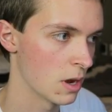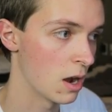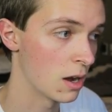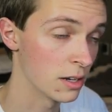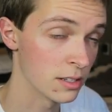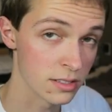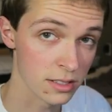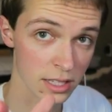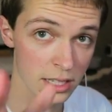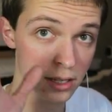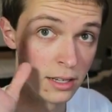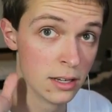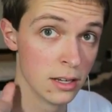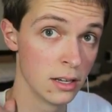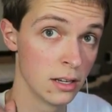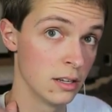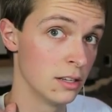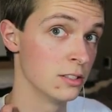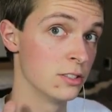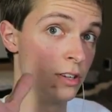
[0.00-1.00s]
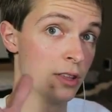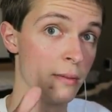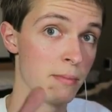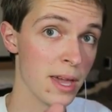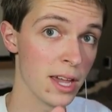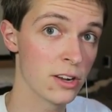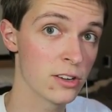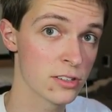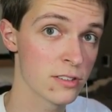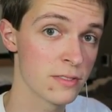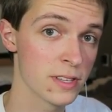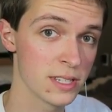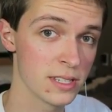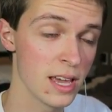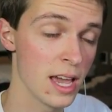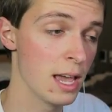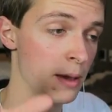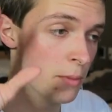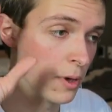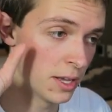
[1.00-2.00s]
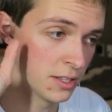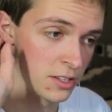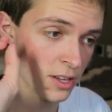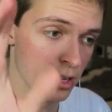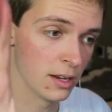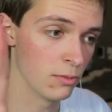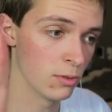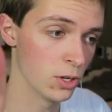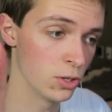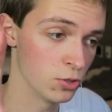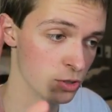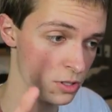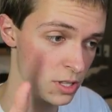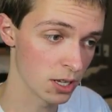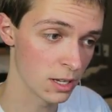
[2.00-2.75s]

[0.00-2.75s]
Honestly, to the makers of this game and to anyone who's